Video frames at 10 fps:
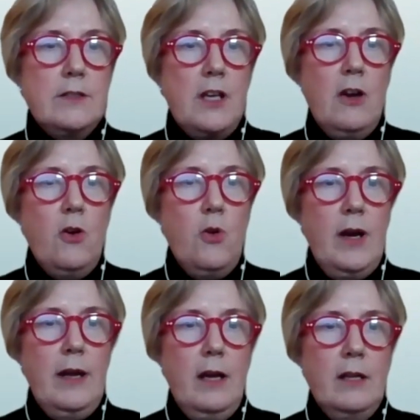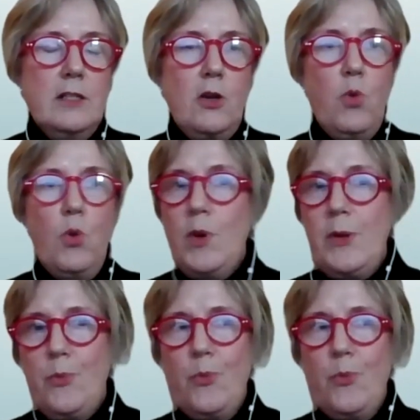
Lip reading: so when